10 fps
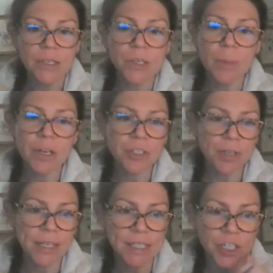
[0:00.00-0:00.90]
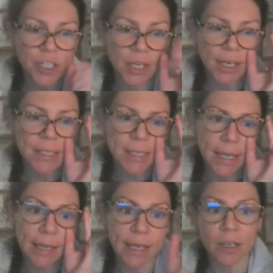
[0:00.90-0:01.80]
So I'm going to transition and
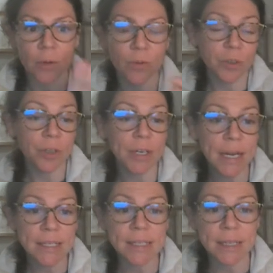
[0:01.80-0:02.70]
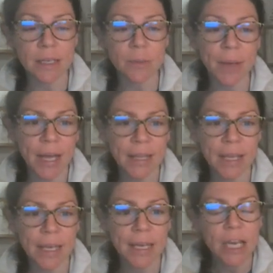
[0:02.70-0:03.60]
say, like, the critic, Cynthia
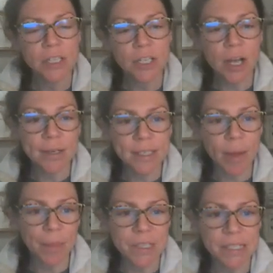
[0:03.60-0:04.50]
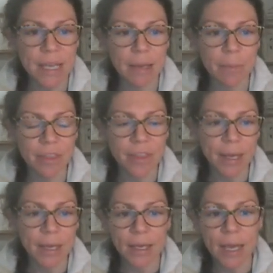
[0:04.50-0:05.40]
Biley, talks about the same
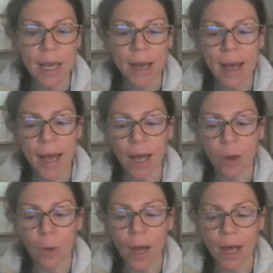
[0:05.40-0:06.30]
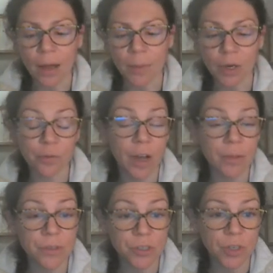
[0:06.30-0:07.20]
thing, how her
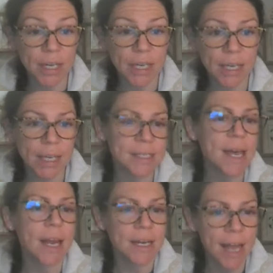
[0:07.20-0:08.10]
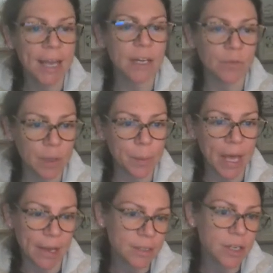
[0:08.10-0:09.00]
father's drinking has had a negative
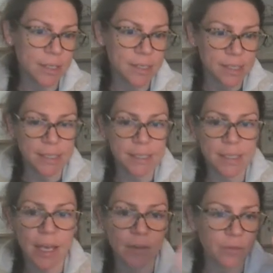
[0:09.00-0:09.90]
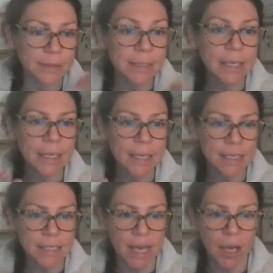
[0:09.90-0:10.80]
impact on Sissy's life, leading
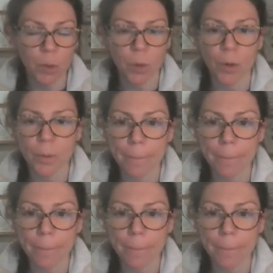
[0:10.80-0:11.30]
into that quote.